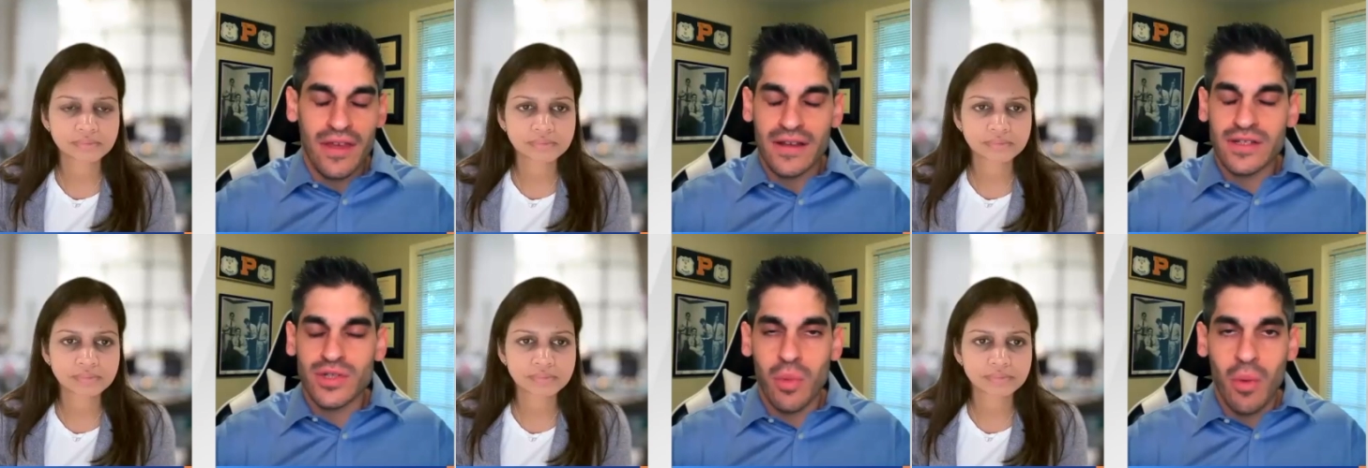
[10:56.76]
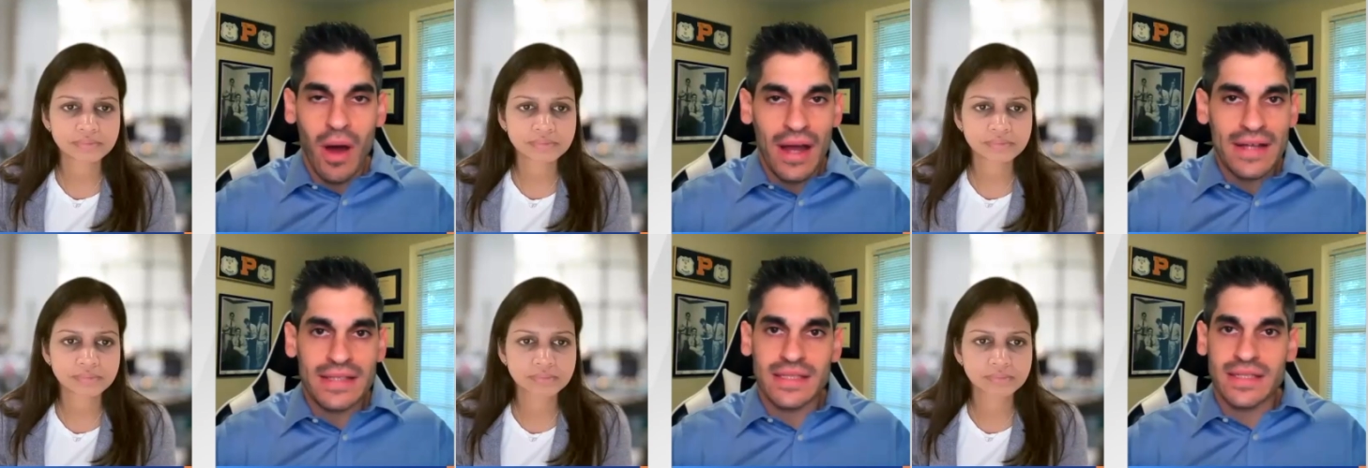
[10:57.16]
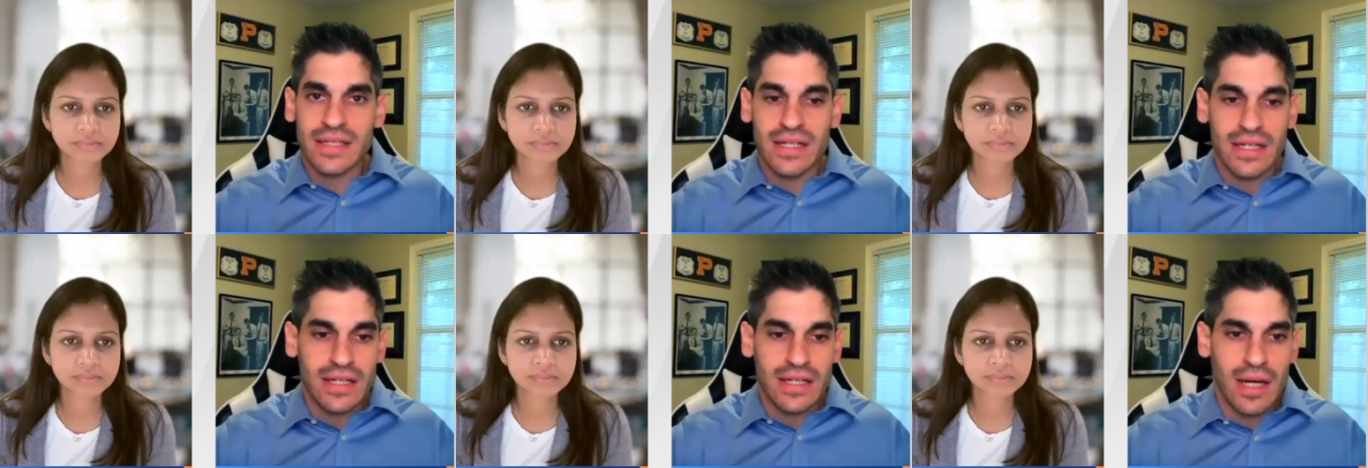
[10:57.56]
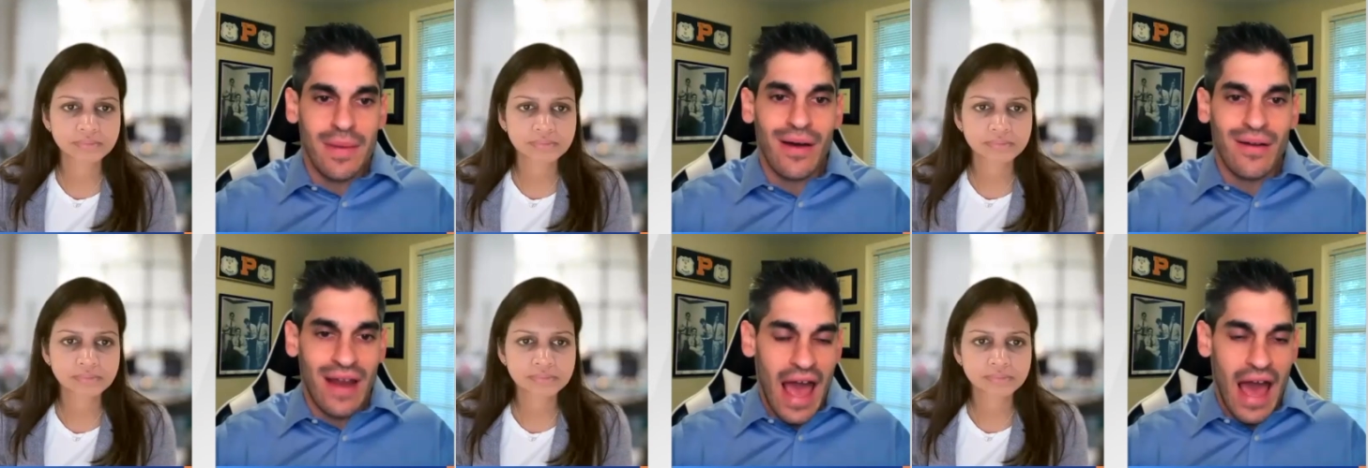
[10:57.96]
Speaker 1: think twice
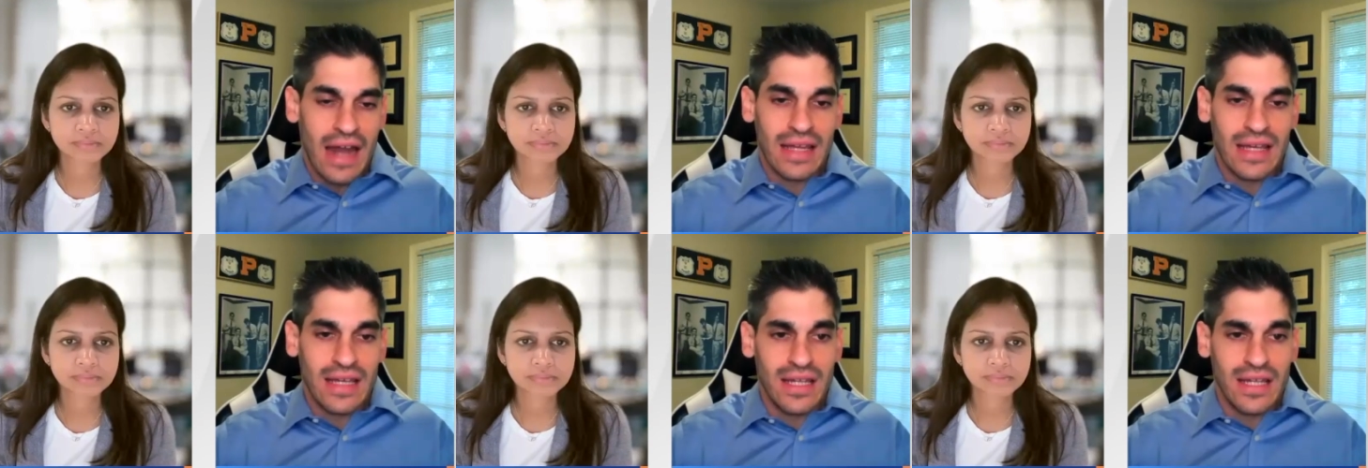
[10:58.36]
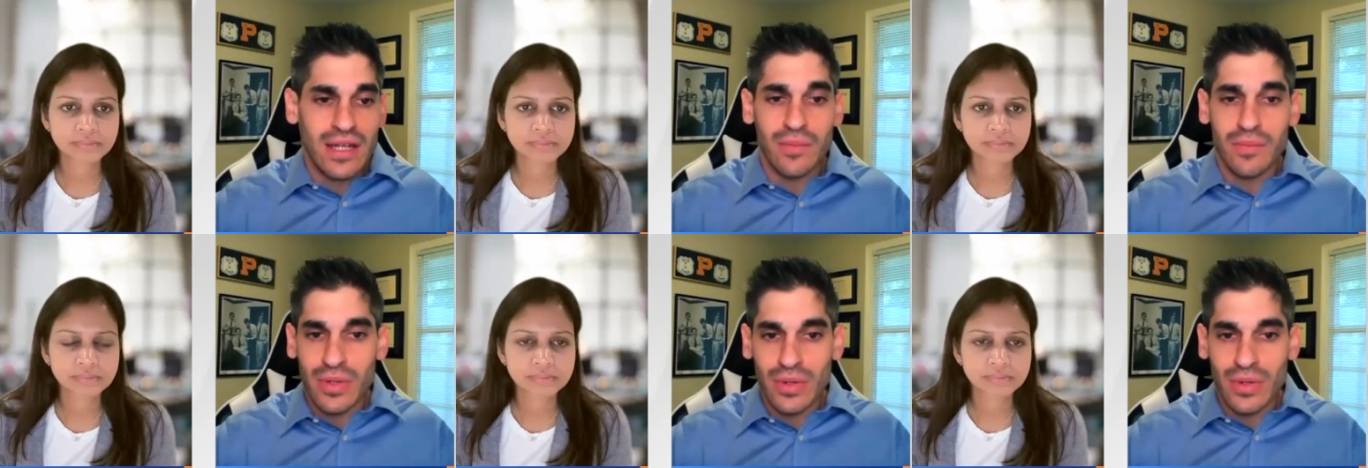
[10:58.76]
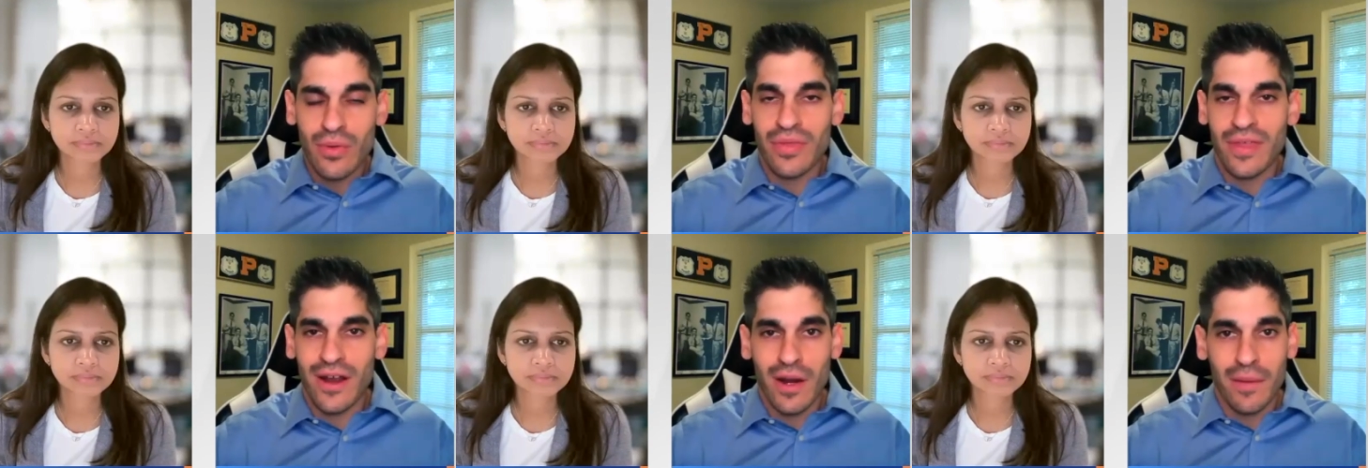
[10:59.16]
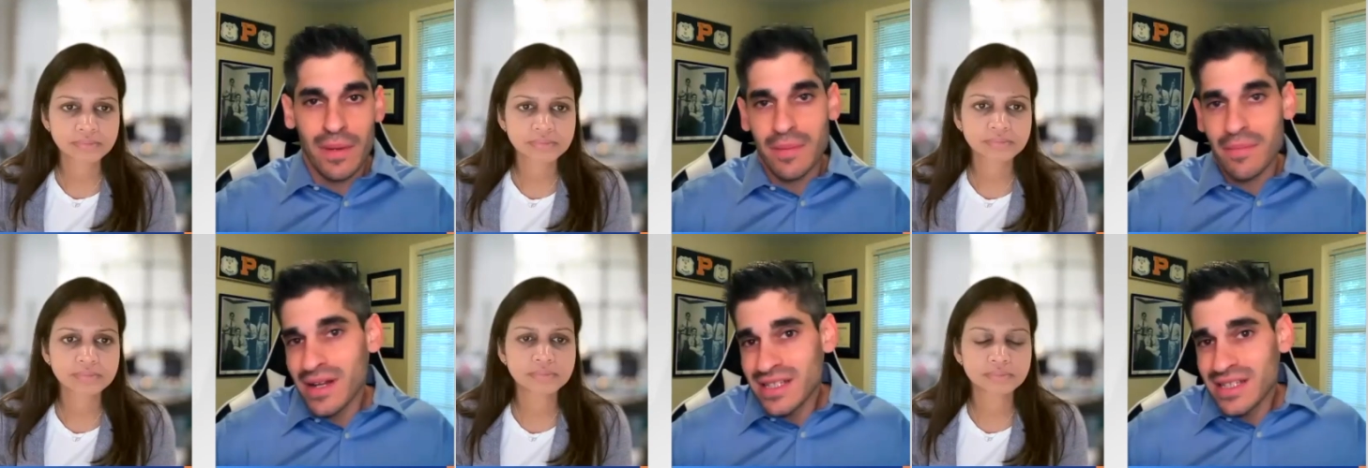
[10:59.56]
about adding in an
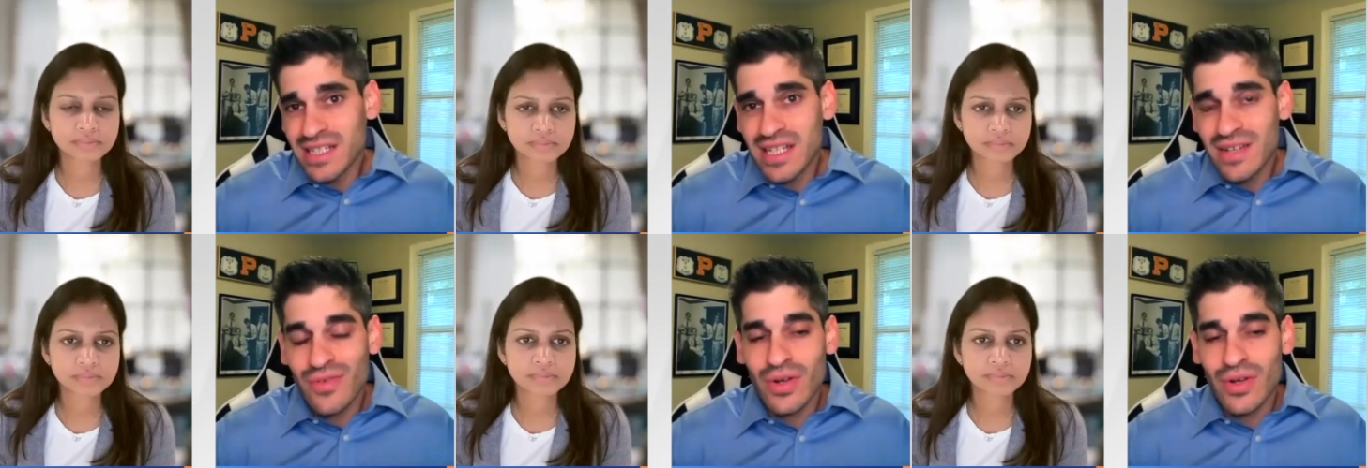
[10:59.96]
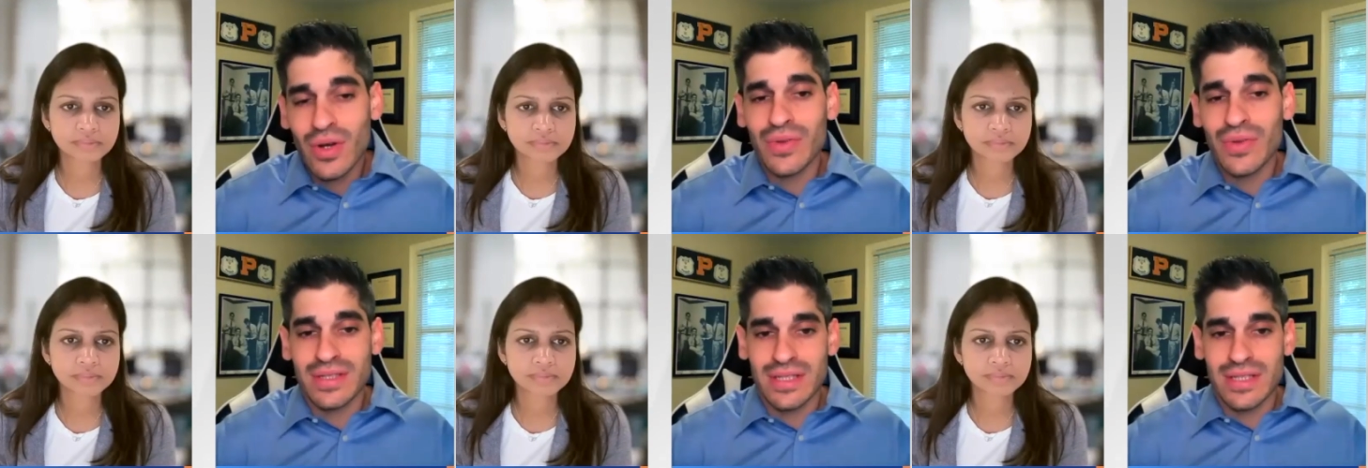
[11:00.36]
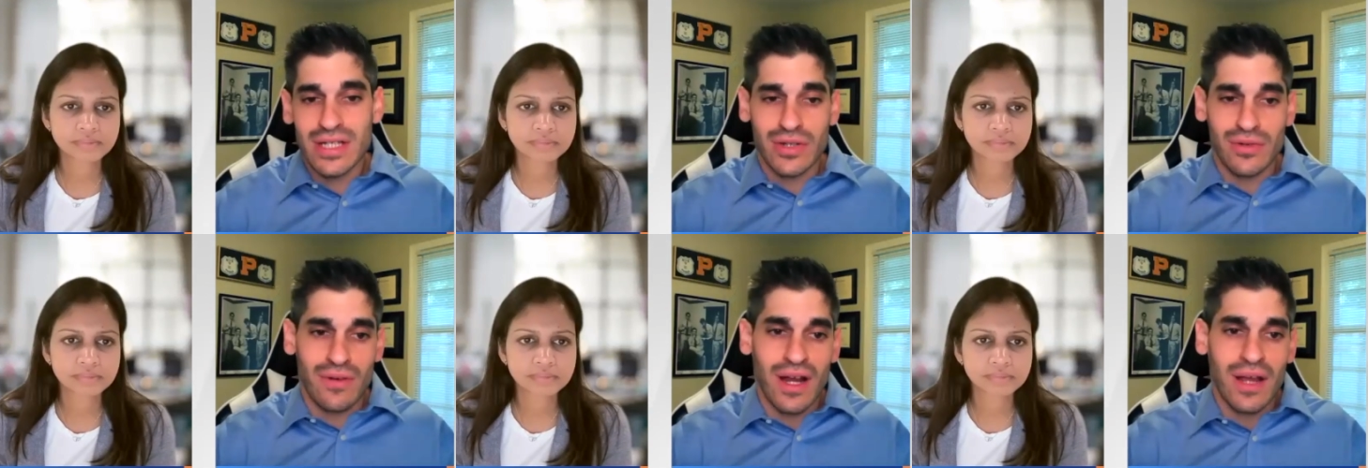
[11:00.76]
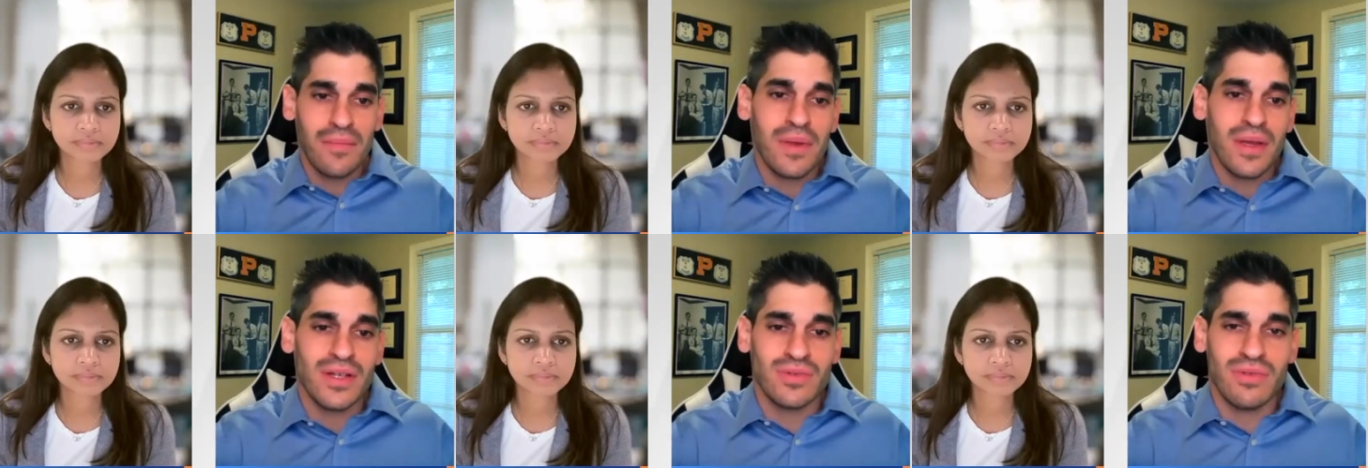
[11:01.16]
immunotherapy, but it's a difficult decision,
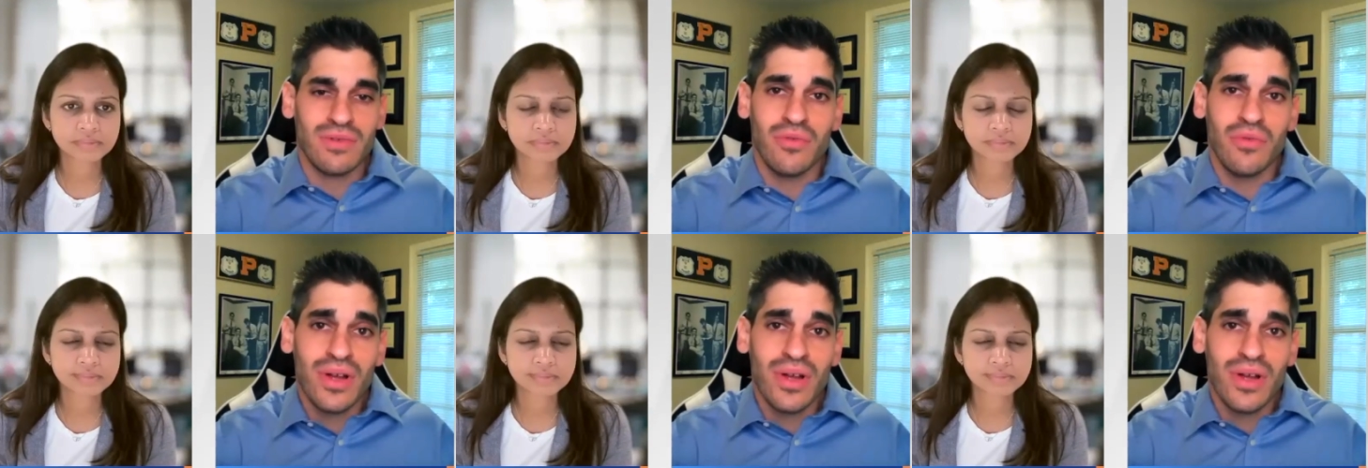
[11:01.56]
right? Because we